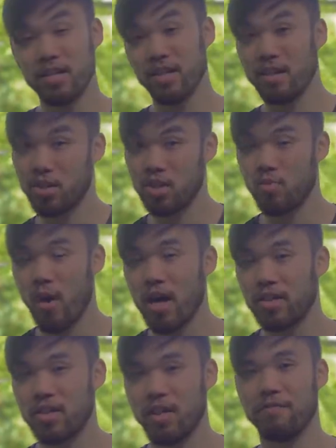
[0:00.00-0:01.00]
You see, this is
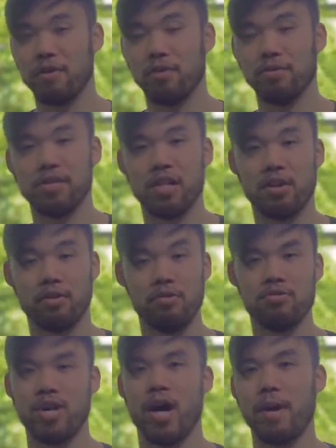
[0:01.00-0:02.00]
why it's difficult to
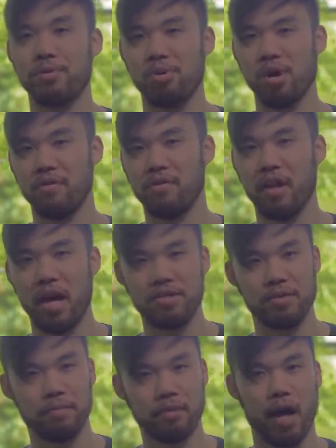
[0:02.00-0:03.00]
include time travel
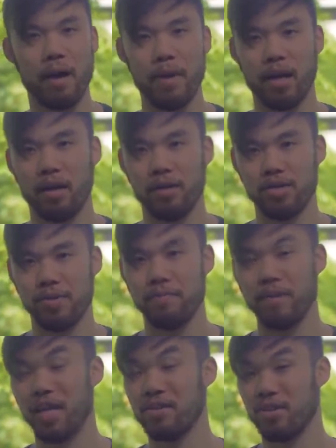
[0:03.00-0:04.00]
as a plot
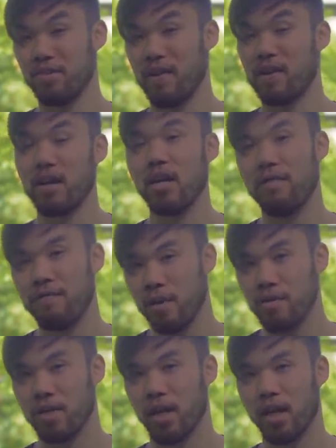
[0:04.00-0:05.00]
mechanism, because it's very
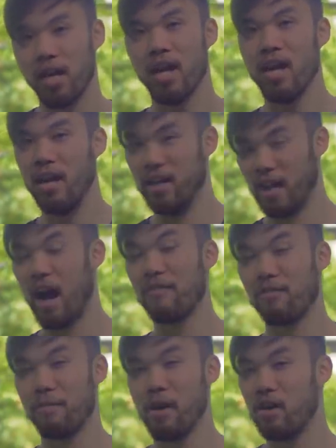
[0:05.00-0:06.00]
confusing, and
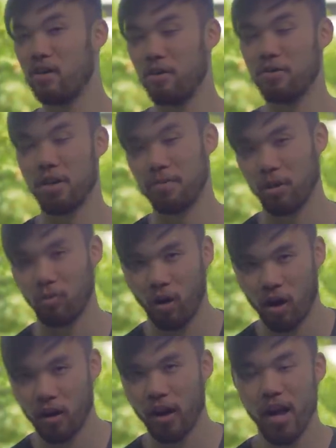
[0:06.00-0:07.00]
God forbid you do something
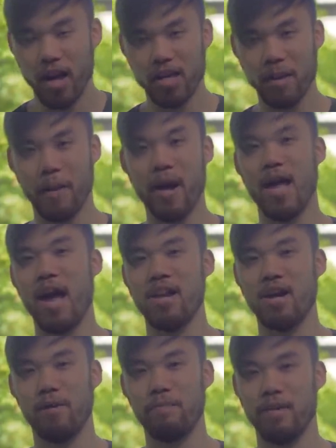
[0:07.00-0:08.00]
wrong, you might
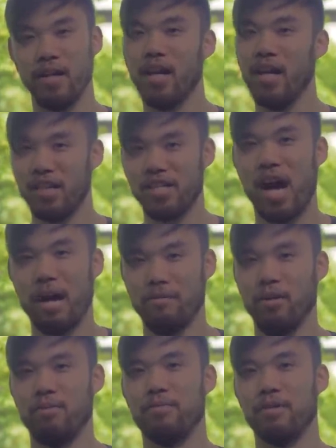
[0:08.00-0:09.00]
end up in a
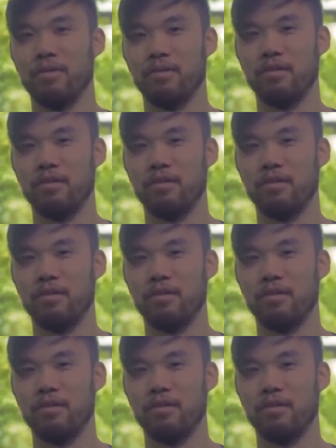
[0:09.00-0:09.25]
time loop.